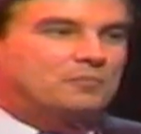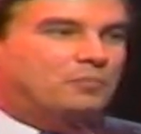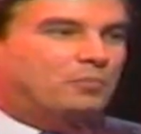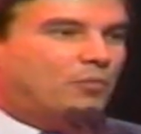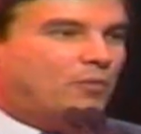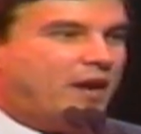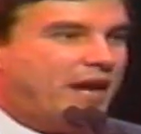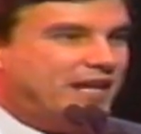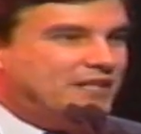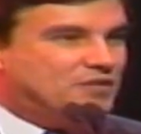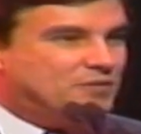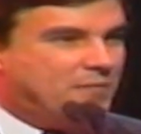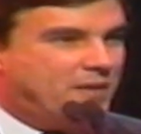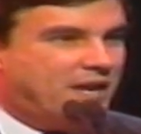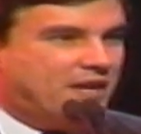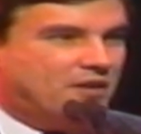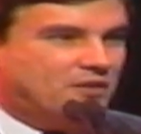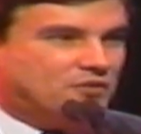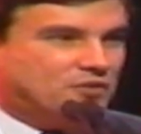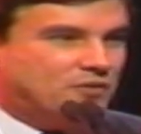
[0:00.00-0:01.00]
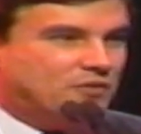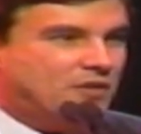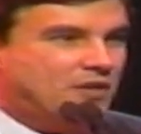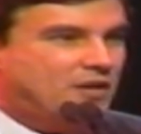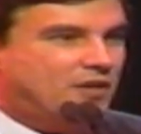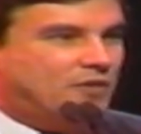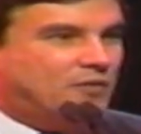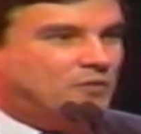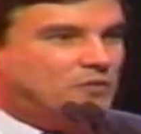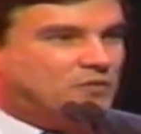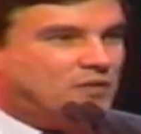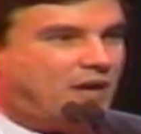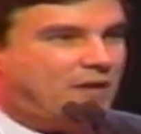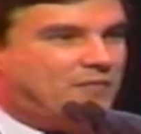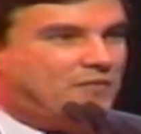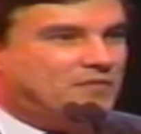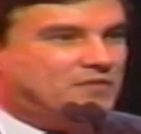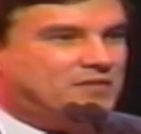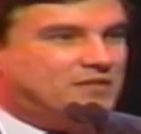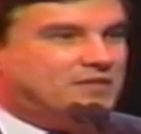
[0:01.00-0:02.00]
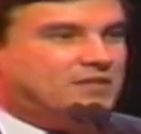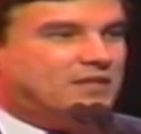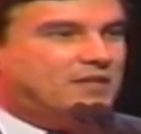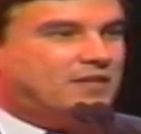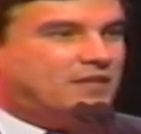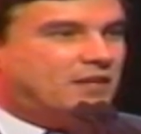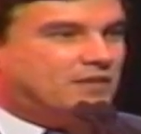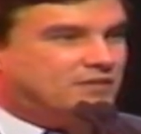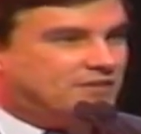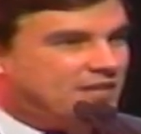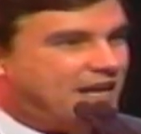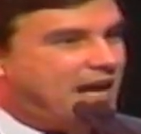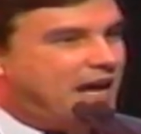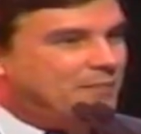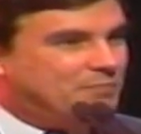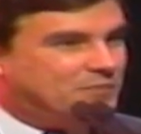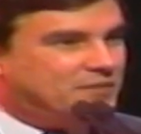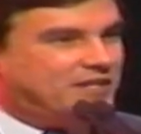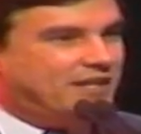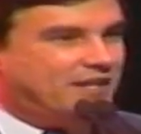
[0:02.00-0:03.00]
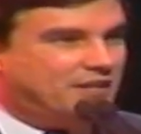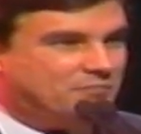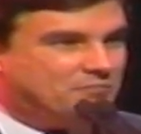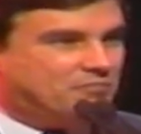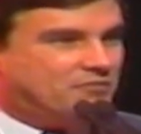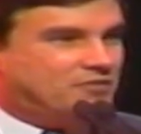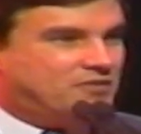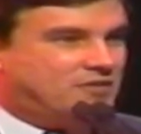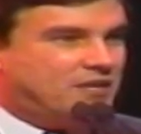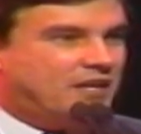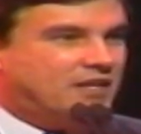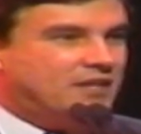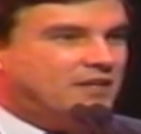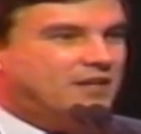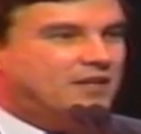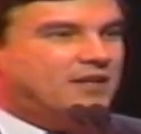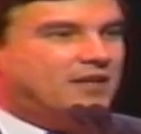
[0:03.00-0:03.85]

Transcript: branch manager whose office is in the top 10%